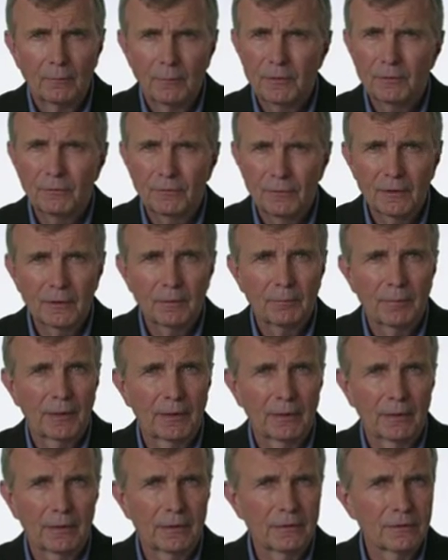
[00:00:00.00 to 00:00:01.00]
When you think
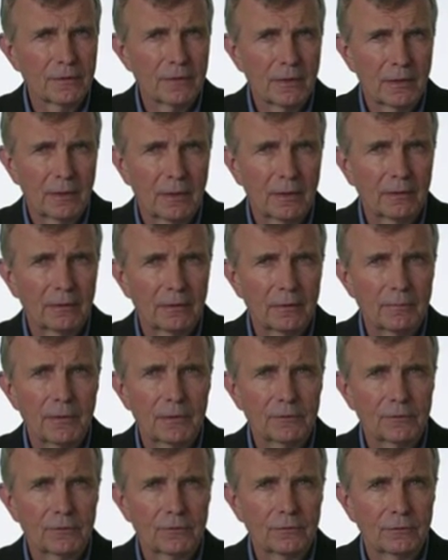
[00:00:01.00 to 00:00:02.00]
about it, it's an odd
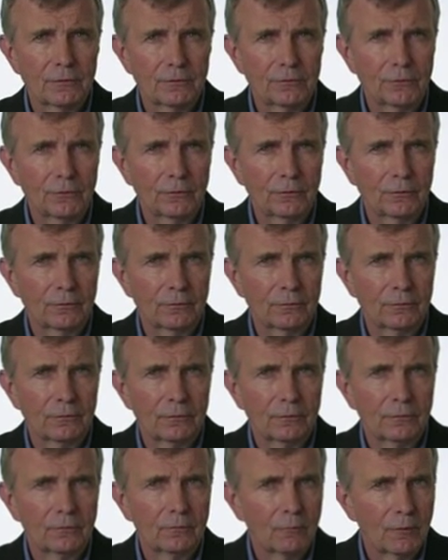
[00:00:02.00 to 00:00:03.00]
dimension to choose.
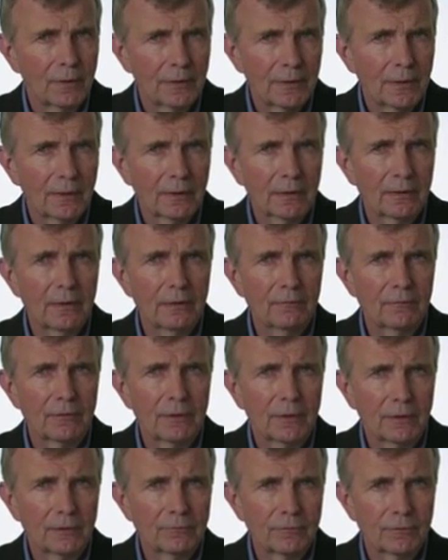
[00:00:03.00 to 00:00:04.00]
Why not an
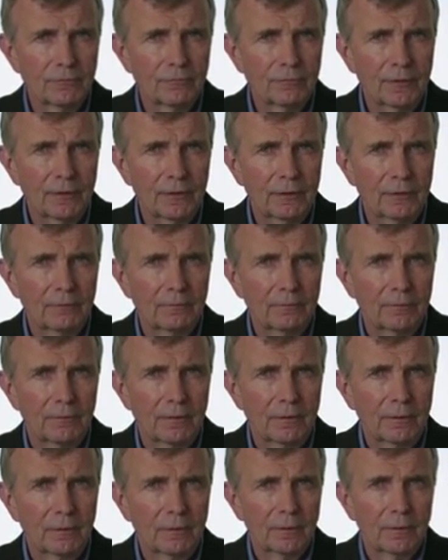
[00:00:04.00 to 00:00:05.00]
even 100 feet?
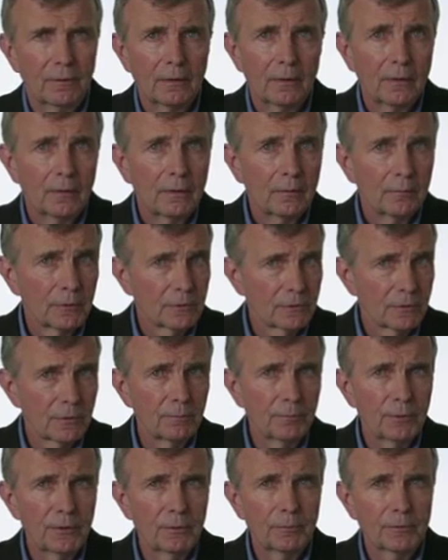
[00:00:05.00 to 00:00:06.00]
But
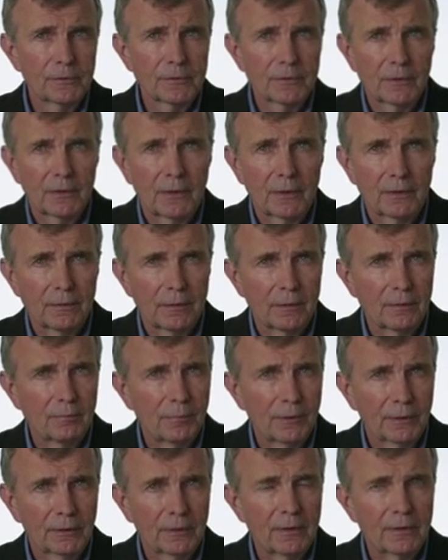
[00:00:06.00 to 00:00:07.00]
some people say that
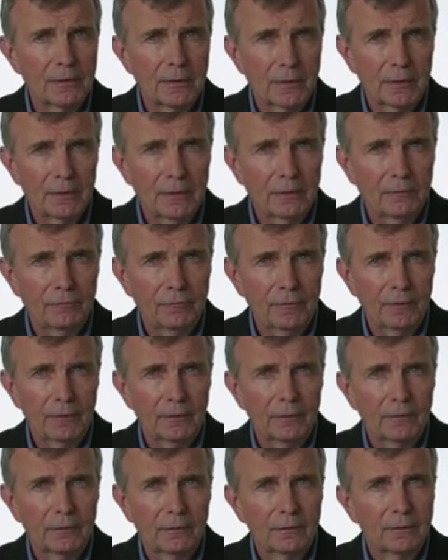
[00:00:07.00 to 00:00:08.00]
in picking 90
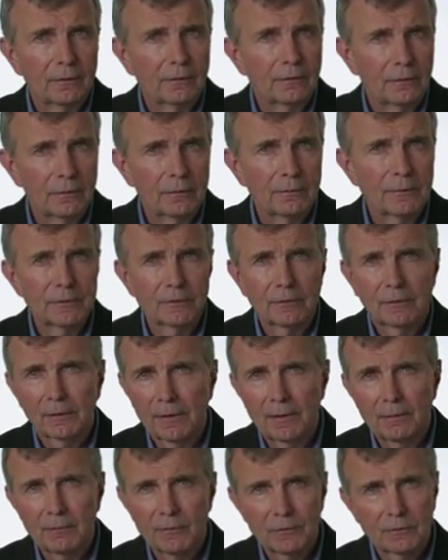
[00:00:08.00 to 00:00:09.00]
feet, humans
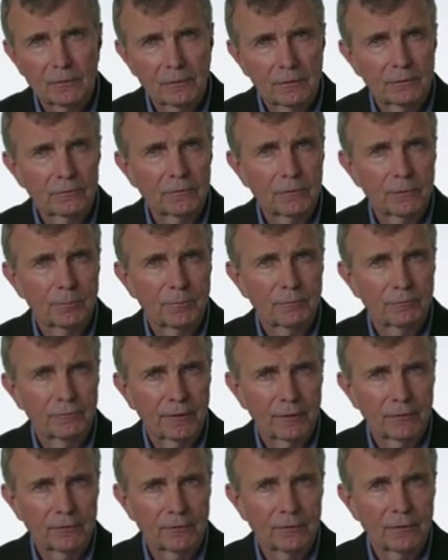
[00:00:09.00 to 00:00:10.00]
came as close to
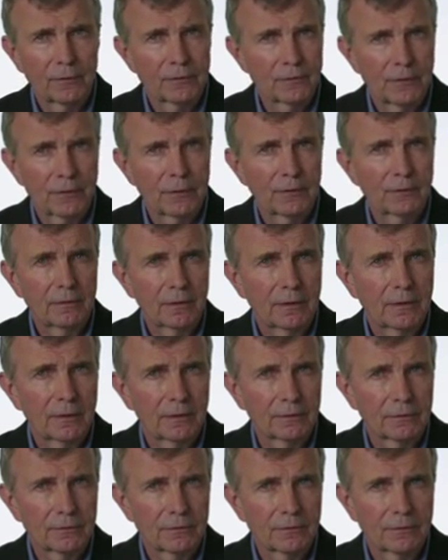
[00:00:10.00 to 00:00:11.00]
perfection as anything
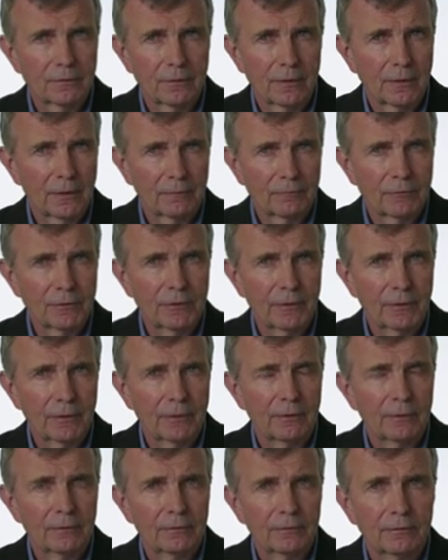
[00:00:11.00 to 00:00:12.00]
else they ever
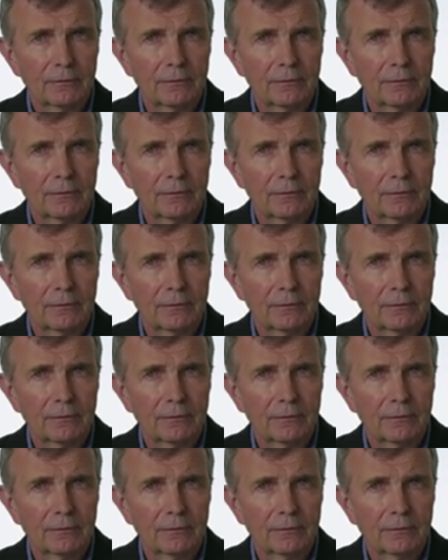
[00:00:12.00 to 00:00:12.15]
did.